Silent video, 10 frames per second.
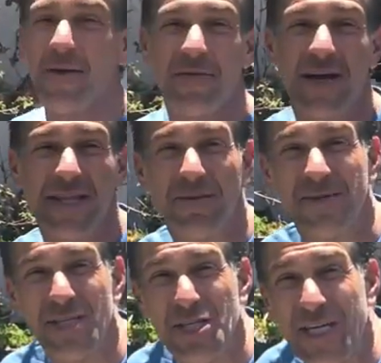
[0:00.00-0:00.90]
how I've got them
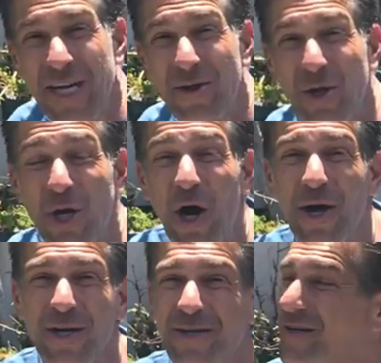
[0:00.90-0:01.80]
positioned here in the
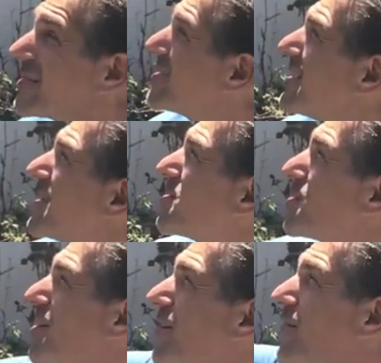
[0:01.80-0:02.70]
garden. You can see
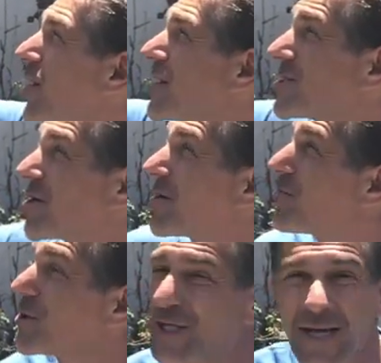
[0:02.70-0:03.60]
that they've already started
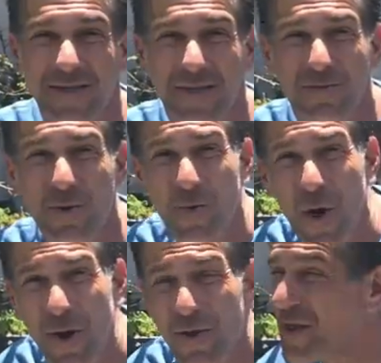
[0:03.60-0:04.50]
to push out some
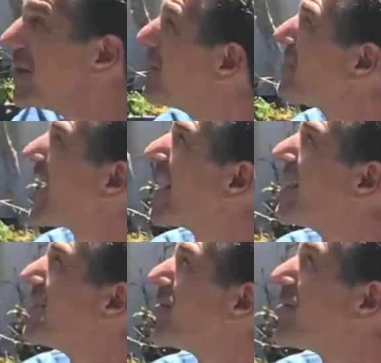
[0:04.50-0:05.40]
growth,
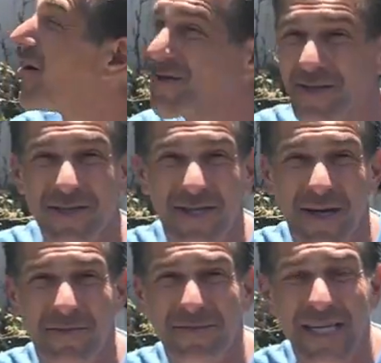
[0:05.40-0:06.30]
and there are also
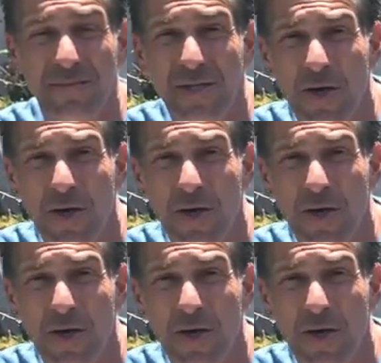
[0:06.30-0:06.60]
some tips